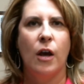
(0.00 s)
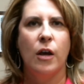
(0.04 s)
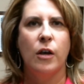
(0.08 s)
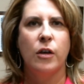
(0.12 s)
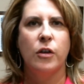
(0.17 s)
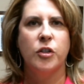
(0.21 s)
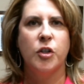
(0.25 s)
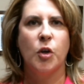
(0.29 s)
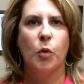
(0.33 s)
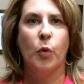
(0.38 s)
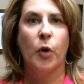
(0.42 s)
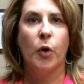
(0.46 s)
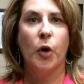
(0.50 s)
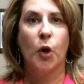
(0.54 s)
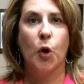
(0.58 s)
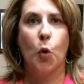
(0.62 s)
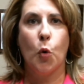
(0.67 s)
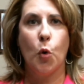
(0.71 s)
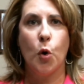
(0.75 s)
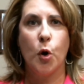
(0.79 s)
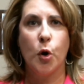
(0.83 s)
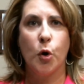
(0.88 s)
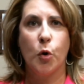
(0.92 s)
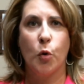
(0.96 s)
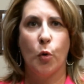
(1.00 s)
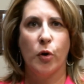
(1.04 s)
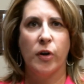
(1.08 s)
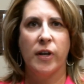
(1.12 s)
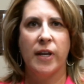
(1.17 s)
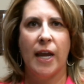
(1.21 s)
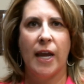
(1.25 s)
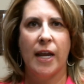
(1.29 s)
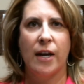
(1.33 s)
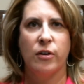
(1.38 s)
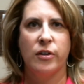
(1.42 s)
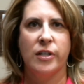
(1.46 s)
So when a court
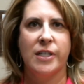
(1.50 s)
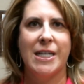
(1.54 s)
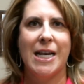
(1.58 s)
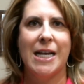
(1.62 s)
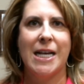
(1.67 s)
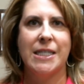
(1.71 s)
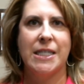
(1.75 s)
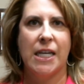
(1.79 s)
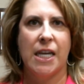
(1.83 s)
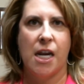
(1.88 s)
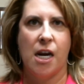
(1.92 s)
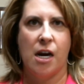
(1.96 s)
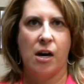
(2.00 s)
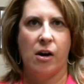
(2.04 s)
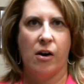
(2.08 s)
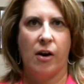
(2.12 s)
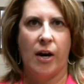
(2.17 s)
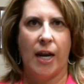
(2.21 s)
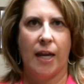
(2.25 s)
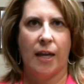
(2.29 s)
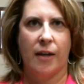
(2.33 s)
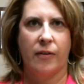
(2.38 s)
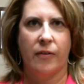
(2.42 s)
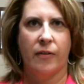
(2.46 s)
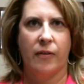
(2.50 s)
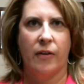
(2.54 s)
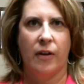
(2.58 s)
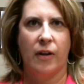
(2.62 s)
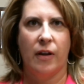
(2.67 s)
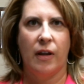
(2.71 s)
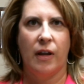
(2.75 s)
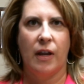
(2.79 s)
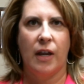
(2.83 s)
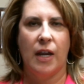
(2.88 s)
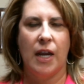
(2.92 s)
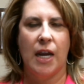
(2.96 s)
coordinator sets a hearing,
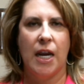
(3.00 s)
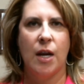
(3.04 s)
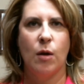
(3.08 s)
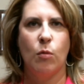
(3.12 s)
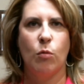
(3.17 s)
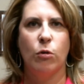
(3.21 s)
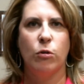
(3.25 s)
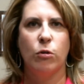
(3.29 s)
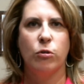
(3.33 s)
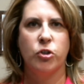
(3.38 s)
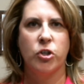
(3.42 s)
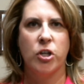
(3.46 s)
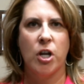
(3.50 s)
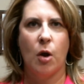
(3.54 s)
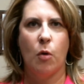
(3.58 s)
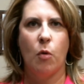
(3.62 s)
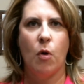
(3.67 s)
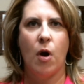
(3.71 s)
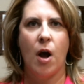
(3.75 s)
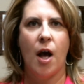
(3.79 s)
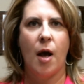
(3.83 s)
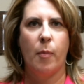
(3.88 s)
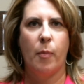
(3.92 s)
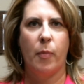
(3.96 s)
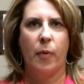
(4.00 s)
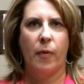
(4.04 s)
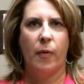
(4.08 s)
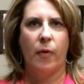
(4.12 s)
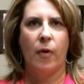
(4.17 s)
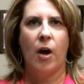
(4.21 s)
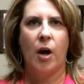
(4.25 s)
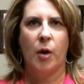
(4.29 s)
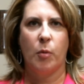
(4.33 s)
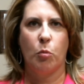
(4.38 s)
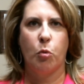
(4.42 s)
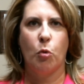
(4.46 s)
it will show up
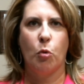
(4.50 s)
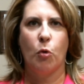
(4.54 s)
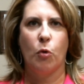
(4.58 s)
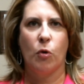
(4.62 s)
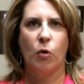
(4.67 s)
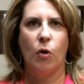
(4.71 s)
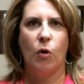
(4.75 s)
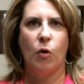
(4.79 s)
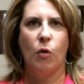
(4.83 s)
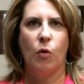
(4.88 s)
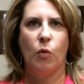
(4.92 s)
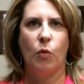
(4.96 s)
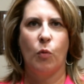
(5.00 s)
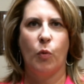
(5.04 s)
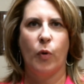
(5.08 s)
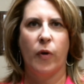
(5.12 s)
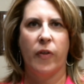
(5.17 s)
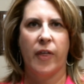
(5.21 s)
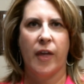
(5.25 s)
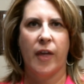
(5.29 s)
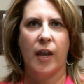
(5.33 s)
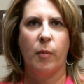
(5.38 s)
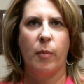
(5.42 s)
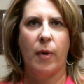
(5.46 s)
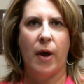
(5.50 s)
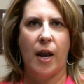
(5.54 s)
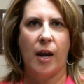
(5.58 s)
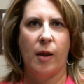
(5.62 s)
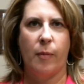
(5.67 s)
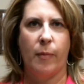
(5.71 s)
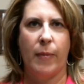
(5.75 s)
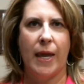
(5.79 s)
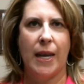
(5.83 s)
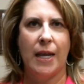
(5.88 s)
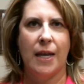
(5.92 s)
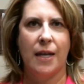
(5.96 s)
on portal within about a
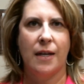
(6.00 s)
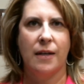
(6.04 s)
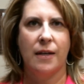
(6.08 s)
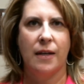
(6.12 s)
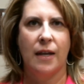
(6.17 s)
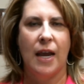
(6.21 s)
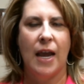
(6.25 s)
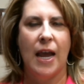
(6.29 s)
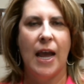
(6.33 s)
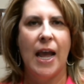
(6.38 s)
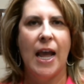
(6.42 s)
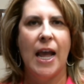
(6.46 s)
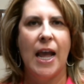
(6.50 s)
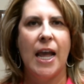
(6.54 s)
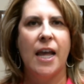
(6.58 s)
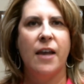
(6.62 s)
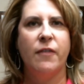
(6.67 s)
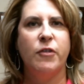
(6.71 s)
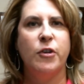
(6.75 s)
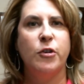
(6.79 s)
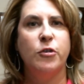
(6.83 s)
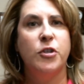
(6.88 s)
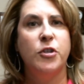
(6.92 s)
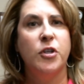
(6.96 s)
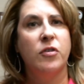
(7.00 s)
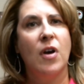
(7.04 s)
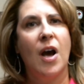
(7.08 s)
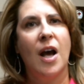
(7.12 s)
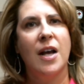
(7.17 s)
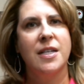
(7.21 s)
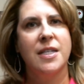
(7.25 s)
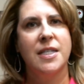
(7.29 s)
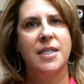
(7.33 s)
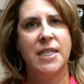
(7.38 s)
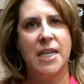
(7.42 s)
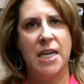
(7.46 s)
minute. If you do
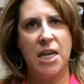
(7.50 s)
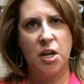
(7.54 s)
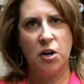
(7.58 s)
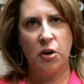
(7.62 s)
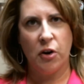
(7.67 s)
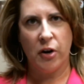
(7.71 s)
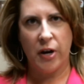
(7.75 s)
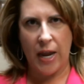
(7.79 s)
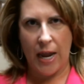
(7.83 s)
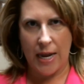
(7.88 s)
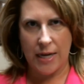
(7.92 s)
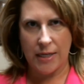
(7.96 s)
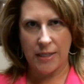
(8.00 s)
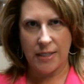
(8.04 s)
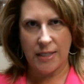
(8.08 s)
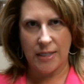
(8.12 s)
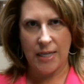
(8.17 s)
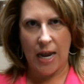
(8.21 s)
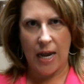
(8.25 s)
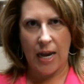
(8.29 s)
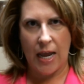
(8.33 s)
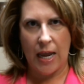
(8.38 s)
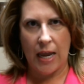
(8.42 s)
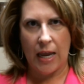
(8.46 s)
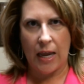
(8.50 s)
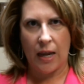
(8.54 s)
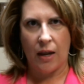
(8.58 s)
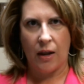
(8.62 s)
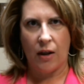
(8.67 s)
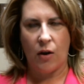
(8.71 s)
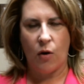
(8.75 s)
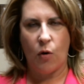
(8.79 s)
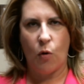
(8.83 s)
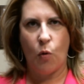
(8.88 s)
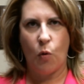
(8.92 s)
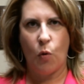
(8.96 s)
not see your case setting
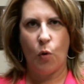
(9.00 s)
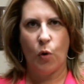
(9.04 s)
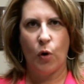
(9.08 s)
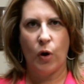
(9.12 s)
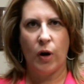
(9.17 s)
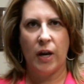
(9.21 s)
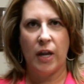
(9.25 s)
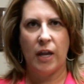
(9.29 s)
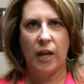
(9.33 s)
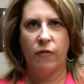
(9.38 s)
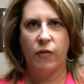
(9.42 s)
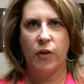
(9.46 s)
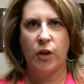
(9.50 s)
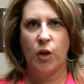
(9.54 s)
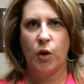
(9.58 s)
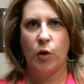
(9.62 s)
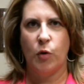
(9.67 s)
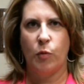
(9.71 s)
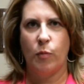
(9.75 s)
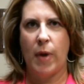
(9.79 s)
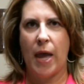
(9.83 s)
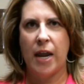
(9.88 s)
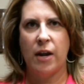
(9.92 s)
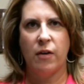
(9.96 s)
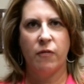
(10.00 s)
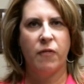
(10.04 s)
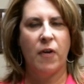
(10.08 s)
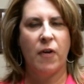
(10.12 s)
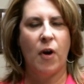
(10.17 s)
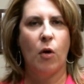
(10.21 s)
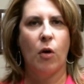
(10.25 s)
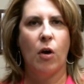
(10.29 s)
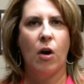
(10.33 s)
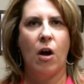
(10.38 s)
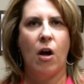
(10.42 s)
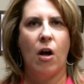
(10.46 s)
or if you made a
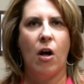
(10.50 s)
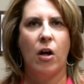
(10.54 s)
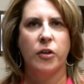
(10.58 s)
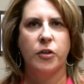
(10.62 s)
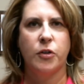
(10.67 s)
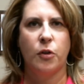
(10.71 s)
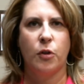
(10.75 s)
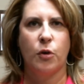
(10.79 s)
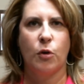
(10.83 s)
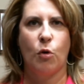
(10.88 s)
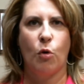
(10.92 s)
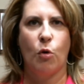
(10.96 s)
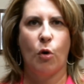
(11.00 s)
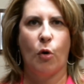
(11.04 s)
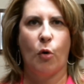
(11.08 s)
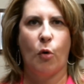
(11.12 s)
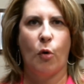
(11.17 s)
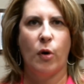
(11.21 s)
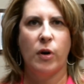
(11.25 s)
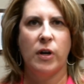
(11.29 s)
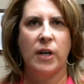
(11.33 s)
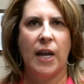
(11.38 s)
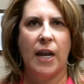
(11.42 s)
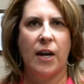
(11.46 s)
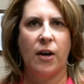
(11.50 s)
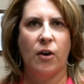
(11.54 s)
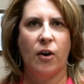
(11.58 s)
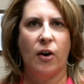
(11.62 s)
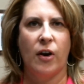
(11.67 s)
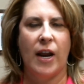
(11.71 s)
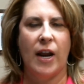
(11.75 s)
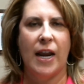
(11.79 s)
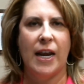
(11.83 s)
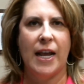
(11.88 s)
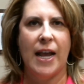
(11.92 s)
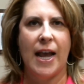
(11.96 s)
phone call to the court coordinator
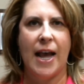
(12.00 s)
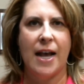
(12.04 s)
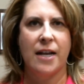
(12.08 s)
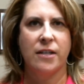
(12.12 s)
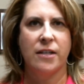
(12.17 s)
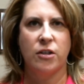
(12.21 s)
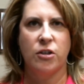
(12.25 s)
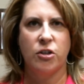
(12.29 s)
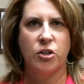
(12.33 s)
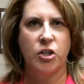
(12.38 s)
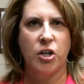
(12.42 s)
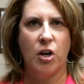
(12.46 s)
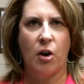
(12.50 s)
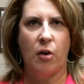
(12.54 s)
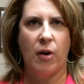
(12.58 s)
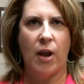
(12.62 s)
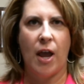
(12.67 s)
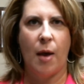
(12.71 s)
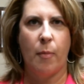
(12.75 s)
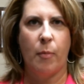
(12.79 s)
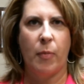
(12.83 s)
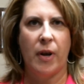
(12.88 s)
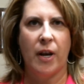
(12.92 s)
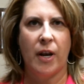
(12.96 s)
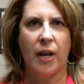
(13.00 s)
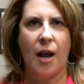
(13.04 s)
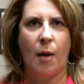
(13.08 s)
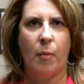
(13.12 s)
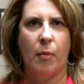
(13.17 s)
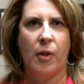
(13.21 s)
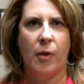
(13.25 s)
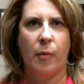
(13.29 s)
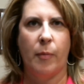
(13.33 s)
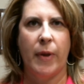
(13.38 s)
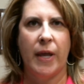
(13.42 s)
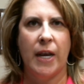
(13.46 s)
and it hasn't shown up in a
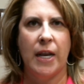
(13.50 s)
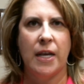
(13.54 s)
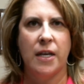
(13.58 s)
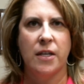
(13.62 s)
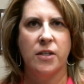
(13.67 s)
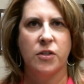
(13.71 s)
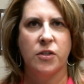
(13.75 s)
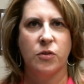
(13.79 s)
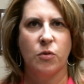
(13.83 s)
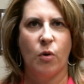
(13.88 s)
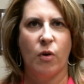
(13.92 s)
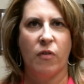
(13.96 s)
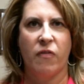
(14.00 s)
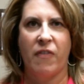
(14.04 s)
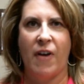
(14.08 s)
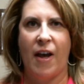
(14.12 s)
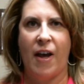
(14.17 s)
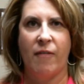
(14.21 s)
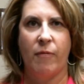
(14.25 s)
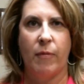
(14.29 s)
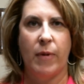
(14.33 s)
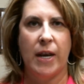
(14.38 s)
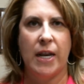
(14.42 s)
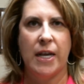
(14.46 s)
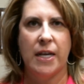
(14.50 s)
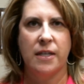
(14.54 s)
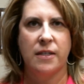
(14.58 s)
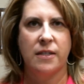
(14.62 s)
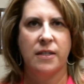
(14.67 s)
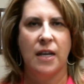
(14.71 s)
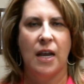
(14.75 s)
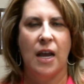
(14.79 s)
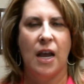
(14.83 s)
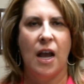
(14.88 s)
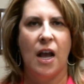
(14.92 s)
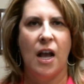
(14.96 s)
couple of minutes or five minutes,
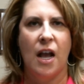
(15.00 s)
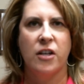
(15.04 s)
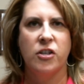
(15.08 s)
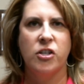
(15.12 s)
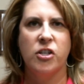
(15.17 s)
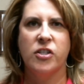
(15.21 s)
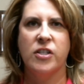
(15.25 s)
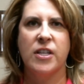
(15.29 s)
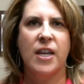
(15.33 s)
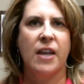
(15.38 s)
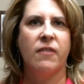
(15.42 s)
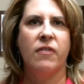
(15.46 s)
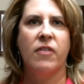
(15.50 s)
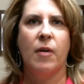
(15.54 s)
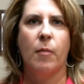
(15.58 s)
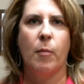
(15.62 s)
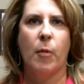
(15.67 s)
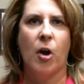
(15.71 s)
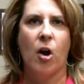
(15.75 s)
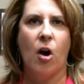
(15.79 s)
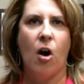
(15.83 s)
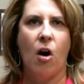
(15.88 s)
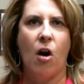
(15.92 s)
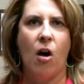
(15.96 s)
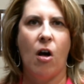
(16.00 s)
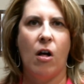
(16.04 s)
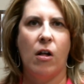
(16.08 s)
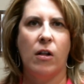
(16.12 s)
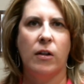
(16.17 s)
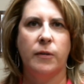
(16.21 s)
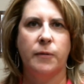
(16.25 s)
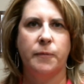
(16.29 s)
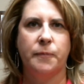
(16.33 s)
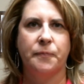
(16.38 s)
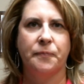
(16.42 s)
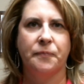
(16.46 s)
just give them a
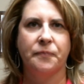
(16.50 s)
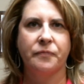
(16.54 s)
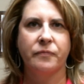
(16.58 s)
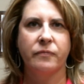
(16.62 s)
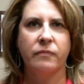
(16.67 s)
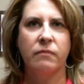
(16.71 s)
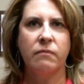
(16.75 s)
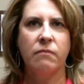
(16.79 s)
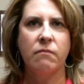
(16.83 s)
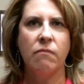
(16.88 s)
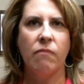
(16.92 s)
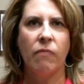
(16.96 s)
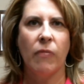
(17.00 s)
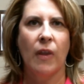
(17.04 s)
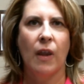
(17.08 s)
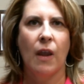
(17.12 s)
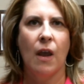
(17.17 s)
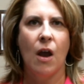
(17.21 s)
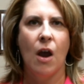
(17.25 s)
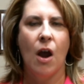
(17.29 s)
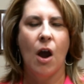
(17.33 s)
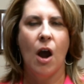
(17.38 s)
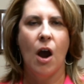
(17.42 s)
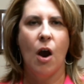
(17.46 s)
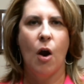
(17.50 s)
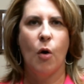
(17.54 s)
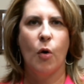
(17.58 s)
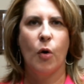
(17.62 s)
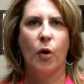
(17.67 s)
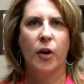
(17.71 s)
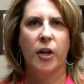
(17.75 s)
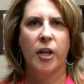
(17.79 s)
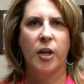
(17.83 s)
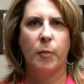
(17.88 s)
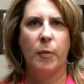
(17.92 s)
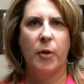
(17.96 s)
call
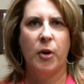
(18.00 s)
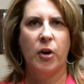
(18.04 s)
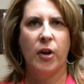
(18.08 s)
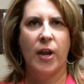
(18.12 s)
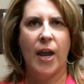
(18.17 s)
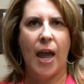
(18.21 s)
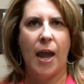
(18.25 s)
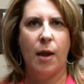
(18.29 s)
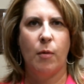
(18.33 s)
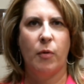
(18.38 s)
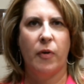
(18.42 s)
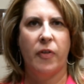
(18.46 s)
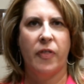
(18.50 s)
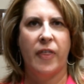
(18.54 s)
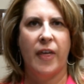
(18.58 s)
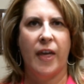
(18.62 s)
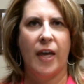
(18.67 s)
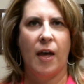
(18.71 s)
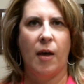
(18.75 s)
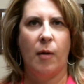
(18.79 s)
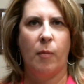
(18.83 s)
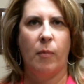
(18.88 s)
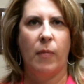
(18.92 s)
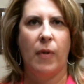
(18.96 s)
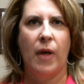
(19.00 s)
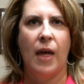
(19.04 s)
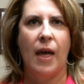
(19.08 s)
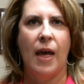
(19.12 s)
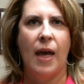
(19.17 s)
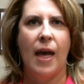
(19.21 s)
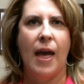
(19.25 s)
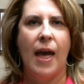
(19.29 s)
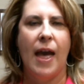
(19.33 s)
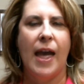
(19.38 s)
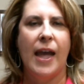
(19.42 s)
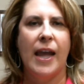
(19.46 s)
or communicate with them.
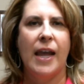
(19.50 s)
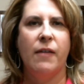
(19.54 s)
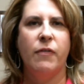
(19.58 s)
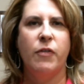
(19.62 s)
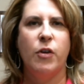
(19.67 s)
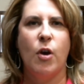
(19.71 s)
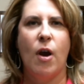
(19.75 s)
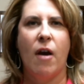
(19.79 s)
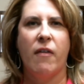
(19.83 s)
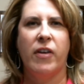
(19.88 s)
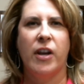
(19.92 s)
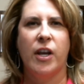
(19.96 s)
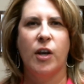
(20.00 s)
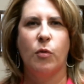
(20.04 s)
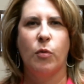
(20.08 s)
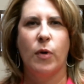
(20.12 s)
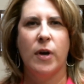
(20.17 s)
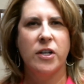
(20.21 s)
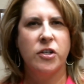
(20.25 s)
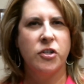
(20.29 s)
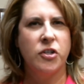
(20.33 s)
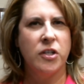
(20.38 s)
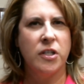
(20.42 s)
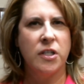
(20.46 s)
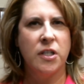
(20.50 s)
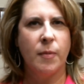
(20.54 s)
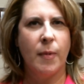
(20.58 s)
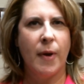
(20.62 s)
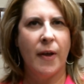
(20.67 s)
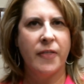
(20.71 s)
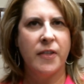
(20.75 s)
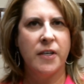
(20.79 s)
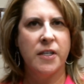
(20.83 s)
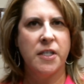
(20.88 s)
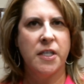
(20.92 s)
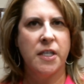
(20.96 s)
If you have any questions
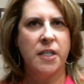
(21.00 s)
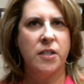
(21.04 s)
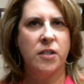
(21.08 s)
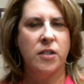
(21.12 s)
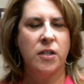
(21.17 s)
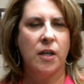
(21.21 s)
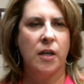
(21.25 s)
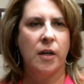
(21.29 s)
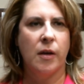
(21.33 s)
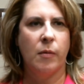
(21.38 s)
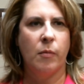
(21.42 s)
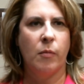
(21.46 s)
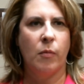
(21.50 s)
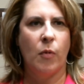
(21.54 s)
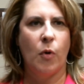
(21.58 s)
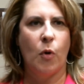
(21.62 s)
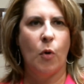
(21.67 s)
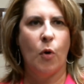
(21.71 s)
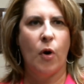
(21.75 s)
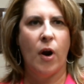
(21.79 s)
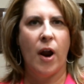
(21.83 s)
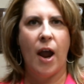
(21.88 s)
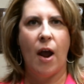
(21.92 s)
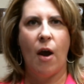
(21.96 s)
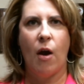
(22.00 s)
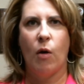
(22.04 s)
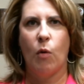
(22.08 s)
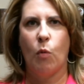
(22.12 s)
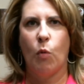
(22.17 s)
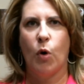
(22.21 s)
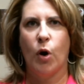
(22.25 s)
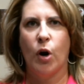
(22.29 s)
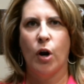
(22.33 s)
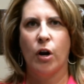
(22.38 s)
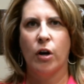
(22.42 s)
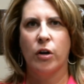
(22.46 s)
about the system or how it
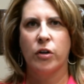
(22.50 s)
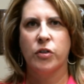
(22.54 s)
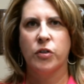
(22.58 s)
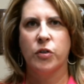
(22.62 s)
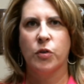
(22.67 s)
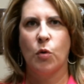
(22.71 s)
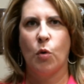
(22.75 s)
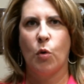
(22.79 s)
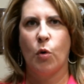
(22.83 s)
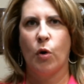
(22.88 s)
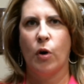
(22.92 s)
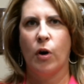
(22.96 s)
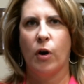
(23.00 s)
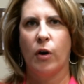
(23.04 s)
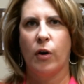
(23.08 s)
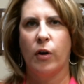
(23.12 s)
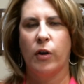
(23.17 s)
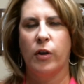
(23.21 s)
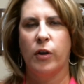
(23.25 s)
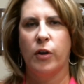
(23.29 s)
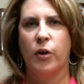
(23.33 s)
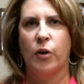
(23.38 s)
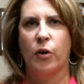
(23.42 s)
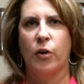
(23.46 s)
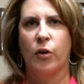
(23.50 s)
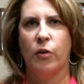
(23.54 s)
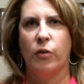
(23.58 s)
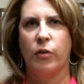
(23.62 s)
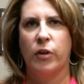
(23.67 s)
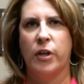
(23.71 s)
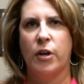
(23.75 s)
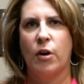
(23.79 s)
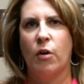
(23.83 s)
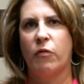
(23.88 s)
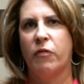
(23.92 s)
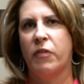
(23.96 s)
works or you're,
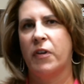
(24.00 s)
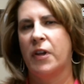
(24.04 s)
you don't